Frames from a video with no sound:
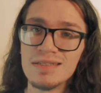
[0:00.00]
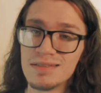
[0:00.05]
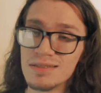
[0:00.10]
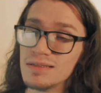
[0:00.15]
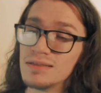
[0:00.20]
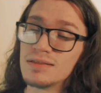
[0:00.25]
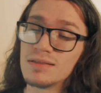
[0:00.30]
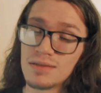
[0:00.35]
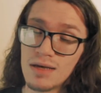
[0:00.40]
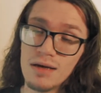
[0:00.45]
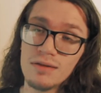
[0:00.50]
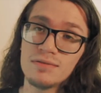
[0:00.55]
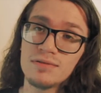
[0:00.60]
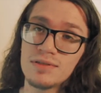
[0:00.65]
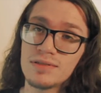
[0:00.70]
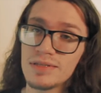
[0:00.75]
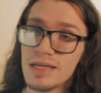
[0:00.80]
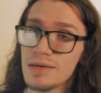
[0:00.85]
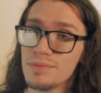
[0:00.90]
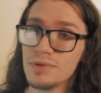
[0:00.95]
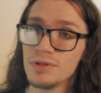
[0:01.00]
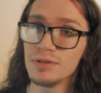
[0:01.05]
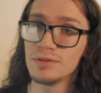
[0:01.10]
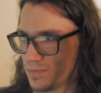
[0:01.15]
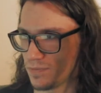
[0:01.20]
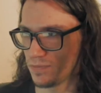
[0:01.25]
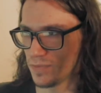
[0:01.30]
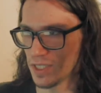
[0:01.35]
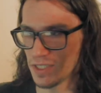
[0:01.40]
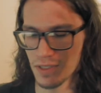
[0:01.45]
it's unstable.
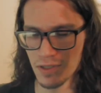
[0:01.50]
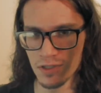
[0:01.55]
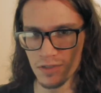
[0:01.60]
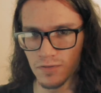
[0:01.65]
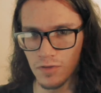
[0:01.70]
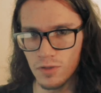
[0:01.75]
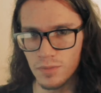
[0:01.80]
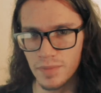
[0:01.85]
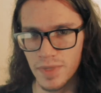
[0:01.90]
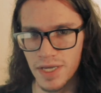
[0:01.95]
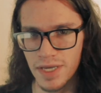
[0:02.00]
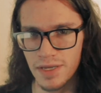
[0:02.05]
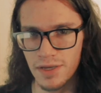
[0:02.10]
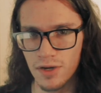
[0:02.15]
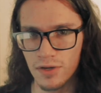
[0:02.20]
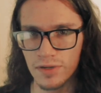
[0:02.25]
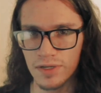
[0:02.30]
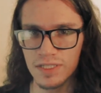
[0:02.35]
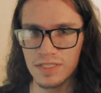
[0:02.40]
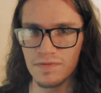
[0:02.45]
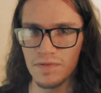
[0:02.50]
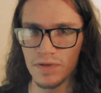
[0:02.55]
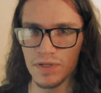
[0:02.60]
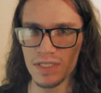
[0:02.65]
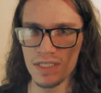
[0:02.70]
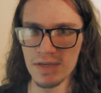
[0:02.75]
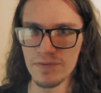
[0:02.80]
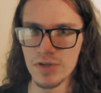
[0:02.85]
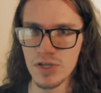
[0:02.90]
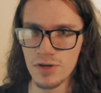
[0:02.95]
Let's undervolt my RX
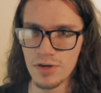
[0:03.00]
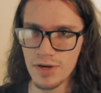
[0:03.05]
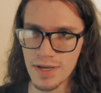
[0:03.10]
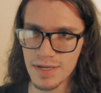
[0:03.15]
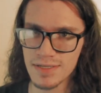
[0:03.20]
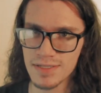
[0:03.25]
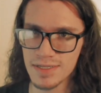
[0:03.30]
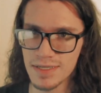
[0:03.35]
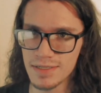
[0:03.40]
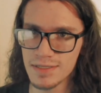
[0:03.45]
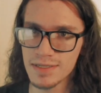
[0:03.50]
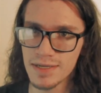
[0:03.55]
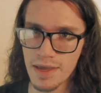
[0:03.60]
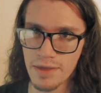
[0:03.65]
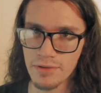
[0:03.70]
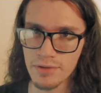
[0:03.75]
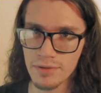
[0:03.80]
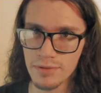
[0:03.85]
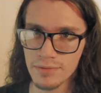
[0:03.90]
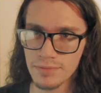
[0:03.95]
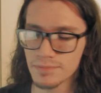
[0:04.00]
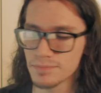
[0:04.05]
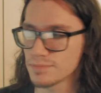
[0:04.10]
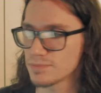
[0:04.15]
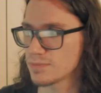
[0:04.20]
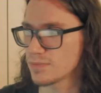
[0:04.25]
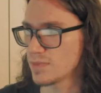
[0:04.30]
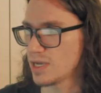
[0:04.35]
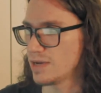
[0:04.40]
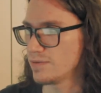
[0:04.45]
5700 XT together.
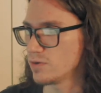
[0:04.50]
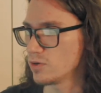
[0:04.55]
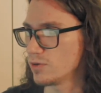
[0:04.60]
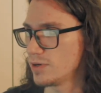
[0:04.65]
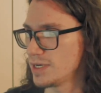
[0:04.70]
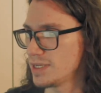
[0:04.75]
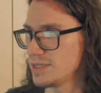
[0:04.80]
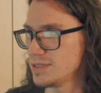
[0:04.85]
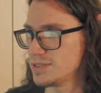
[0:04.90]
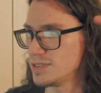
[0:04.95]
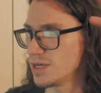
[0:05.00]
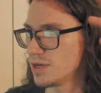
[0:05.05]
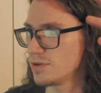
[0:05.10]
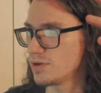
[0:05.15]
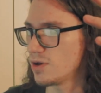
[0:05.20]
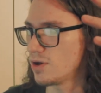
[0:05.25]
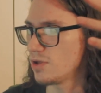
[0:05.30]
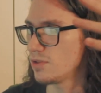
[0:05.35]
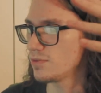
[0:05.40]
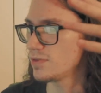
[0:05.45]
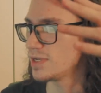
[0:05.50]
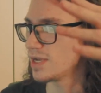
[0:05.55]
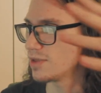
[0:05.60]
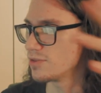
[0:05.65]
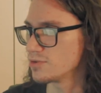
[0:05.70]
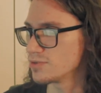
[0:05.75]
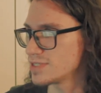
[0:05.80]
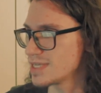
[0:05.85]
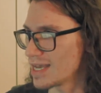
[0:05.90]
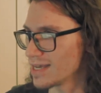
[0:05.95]
I've already done all the other
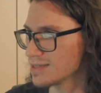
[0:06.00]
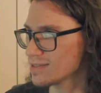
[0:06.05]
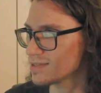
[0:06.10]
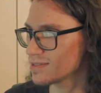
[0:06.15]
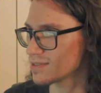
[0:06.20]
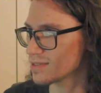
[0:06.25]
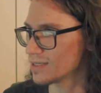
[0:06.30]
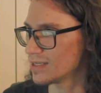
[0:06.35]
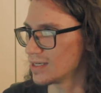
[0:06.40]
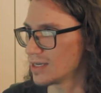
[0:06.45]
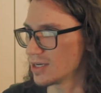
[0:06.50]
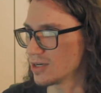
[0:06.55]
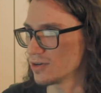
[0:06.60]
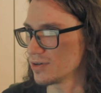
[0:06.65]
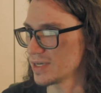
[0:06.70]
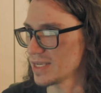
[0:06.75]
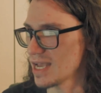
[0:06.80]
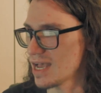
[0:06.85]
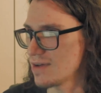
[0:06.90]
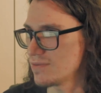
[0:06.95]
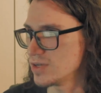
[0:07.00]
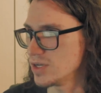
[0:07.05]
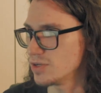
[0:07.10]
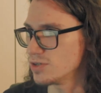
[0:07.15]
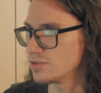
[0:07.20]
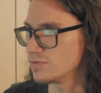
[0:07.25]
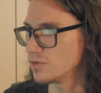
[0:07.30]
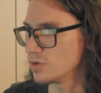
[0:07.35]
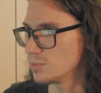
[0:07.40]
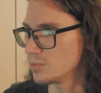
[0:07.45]
tests, and I already have an
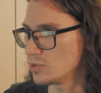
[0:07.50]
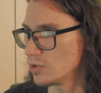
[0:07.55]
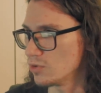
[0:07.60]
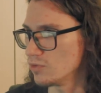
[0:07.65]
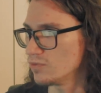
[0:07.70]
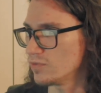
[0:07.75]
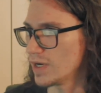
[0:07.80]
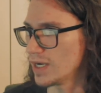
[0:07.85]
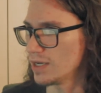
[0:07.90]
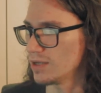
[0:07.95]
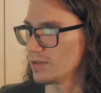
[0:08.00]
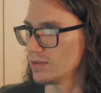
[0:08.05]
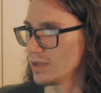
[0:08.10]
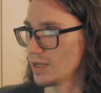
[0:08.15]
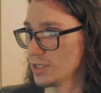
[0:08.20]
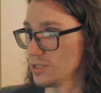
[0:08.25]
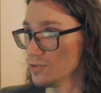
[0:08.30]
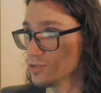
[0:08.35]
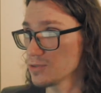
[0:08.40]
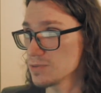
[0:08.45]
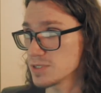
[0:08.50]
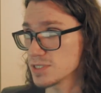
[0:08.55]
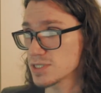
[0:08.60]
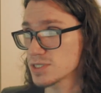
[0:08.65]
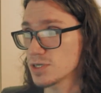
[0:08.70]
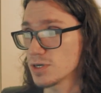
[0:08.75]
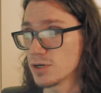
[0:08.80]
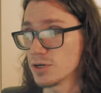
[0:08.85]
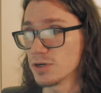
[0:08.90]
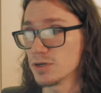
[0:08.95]
undervolt profile I use with this
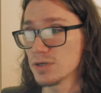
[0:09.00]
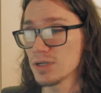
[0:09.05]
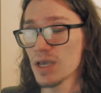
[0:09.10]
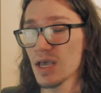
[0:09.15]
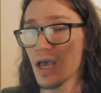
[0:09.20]
card,